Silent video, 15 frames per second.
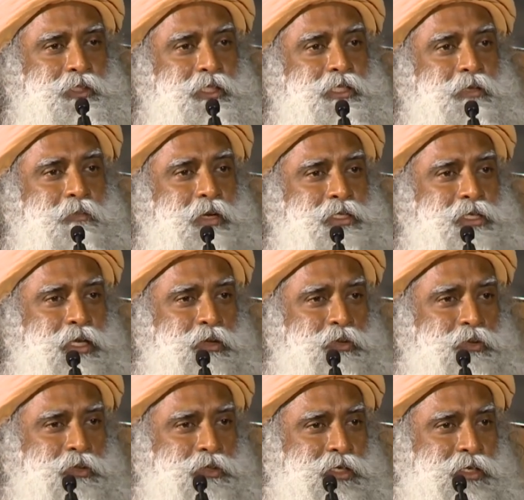eat a masala
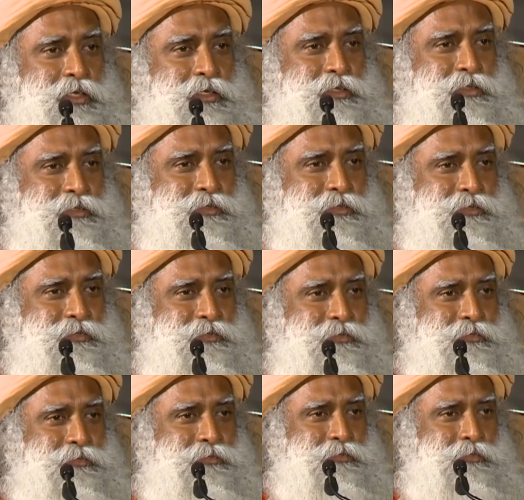dosa
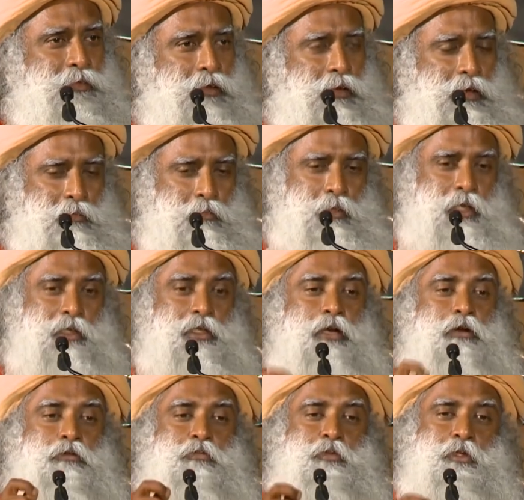and pay
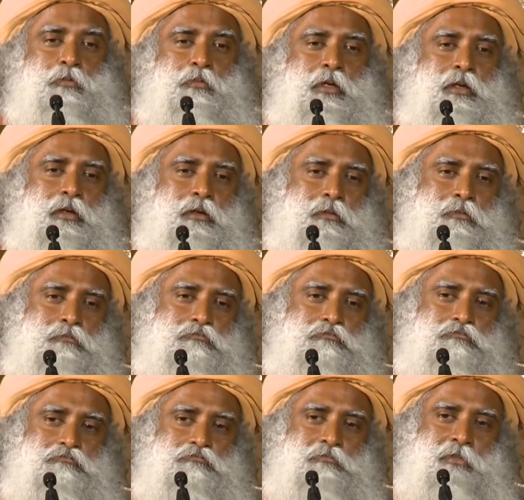10 rupees bill,
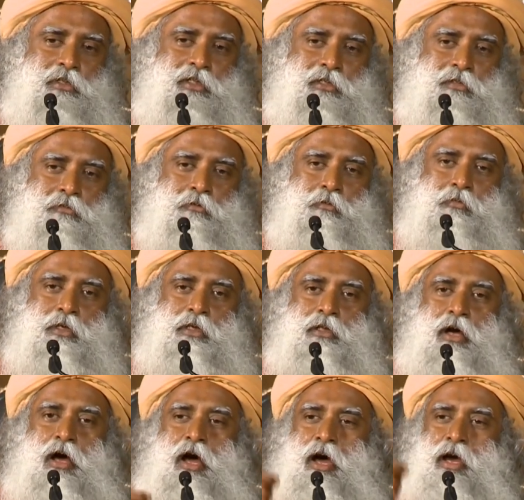this would be
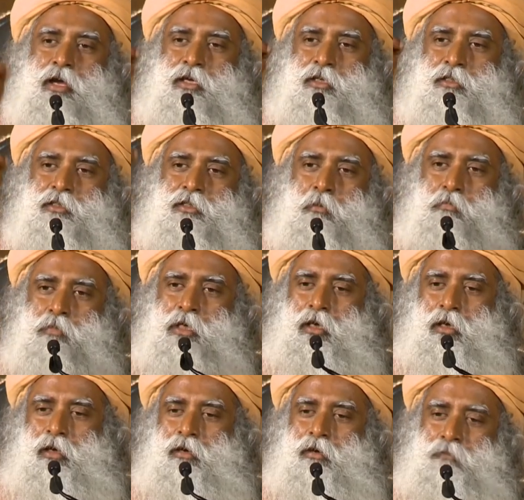the height, the
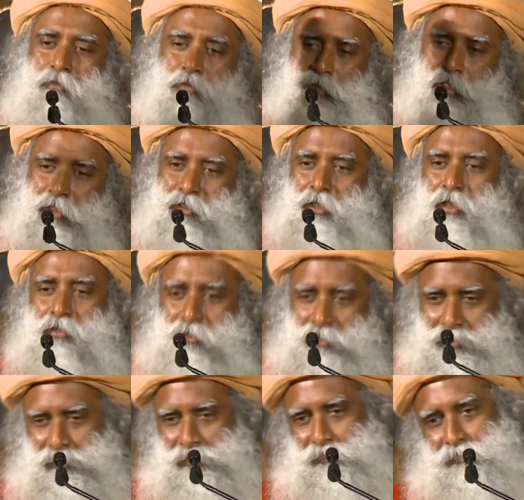peak of your
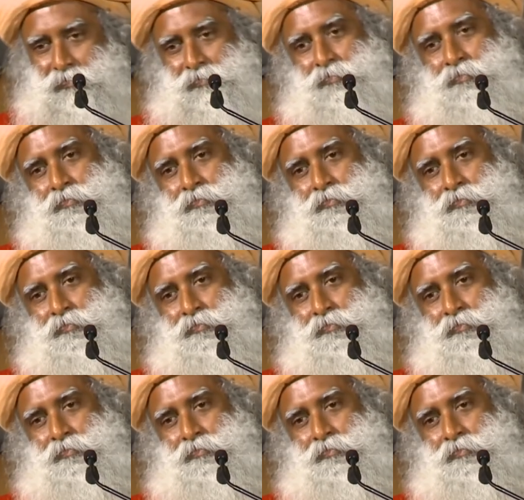success.